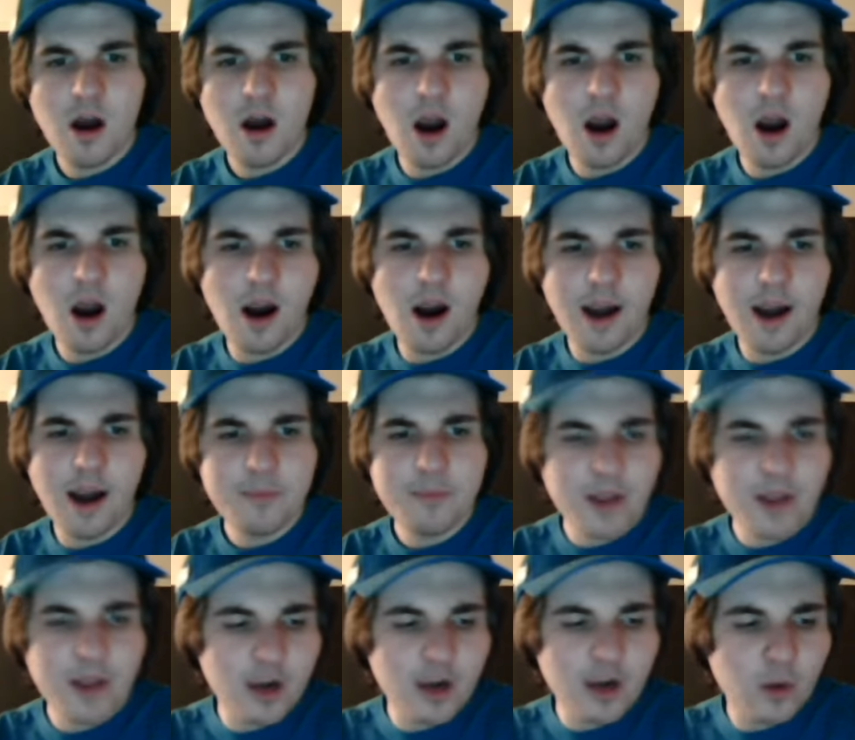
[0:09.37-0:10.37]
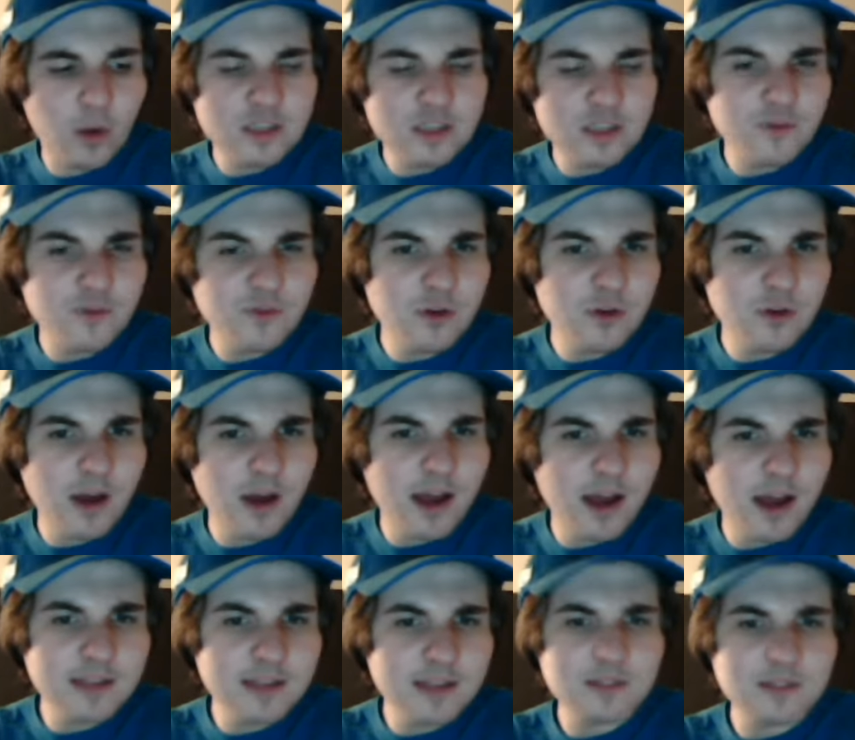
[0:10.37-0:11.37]
Alright, I got a question for you
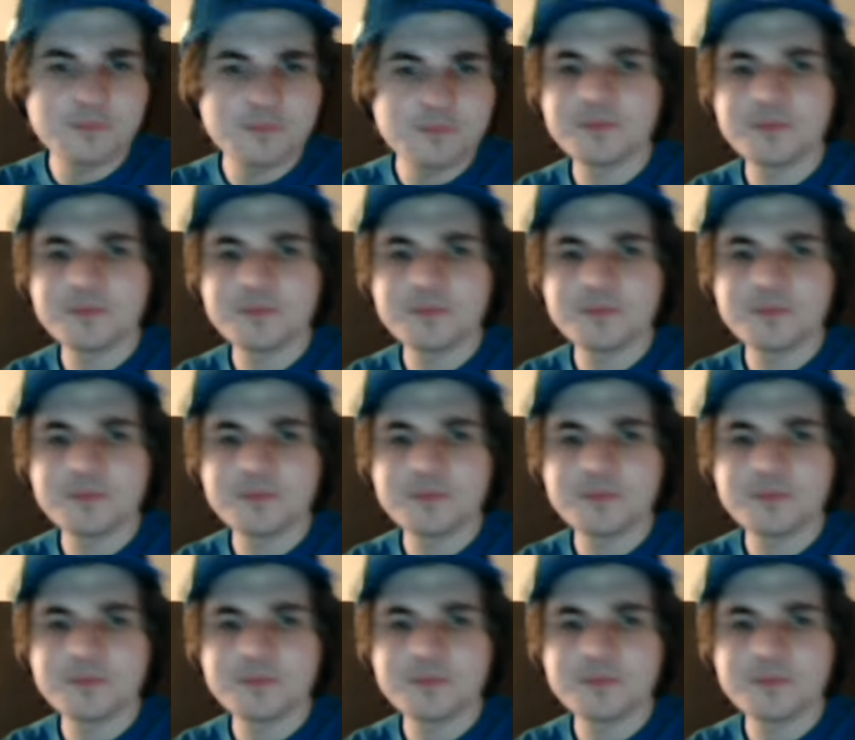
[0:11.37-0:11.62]
guys.